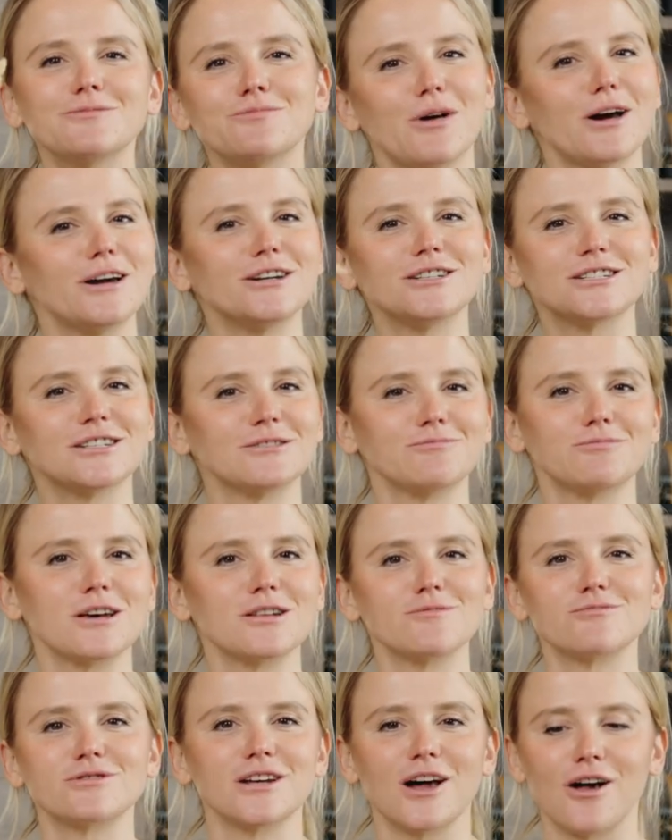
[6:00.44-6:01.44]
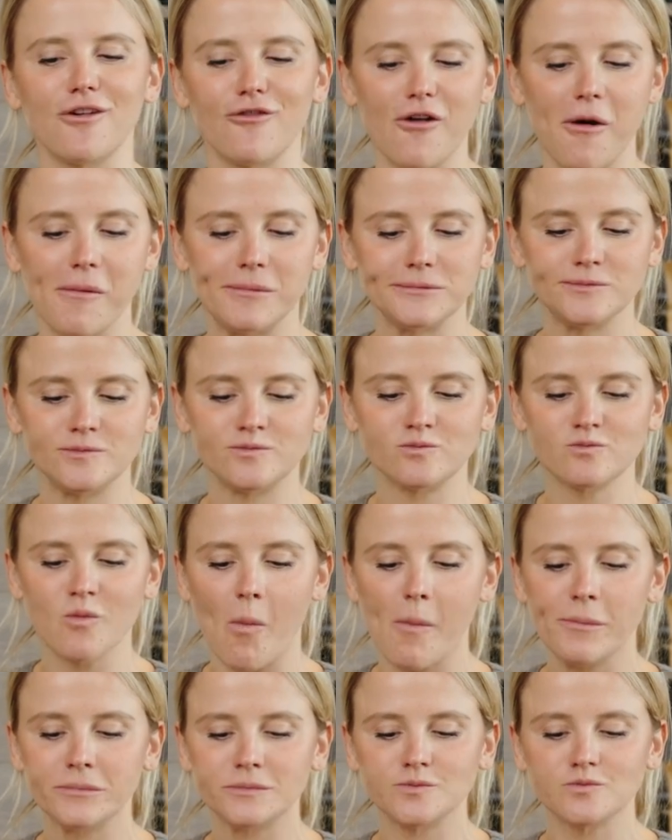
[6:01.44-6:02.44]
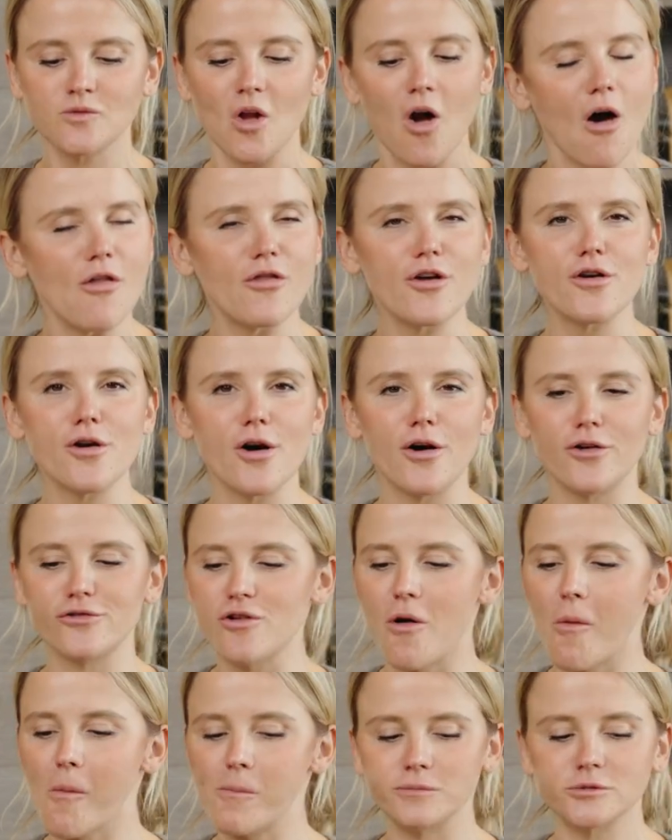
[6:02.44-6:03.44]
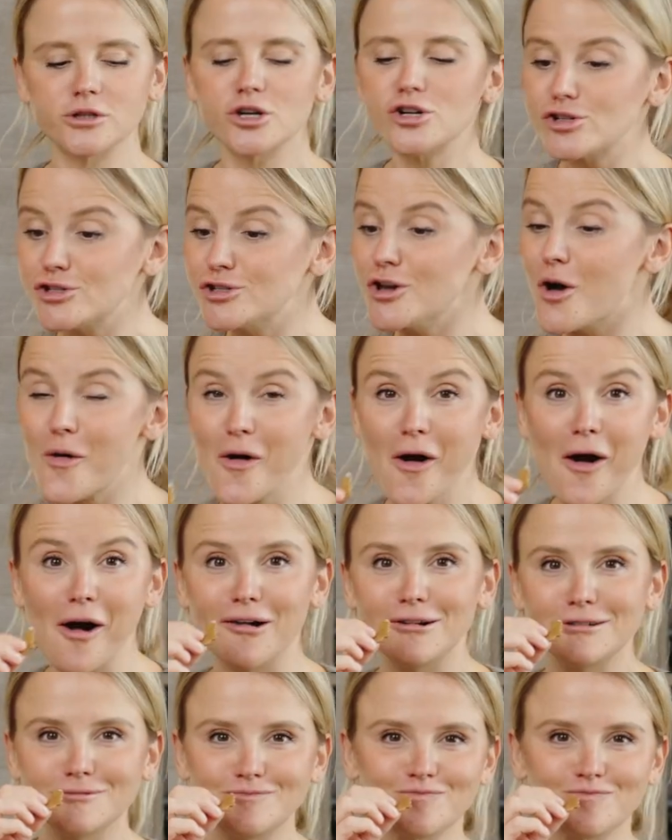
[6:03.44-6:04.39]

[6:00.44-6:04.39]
by themselves, on their own. So good.